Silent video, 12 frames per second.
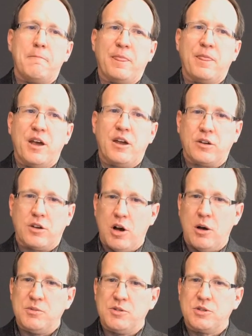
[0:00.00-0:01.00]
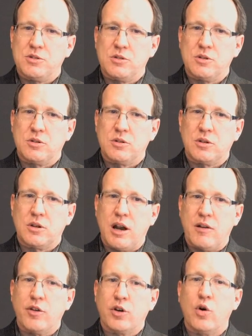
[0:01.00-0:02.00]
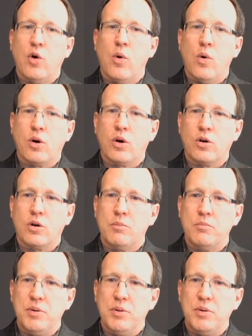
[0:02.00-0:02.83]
Then comes kind of the core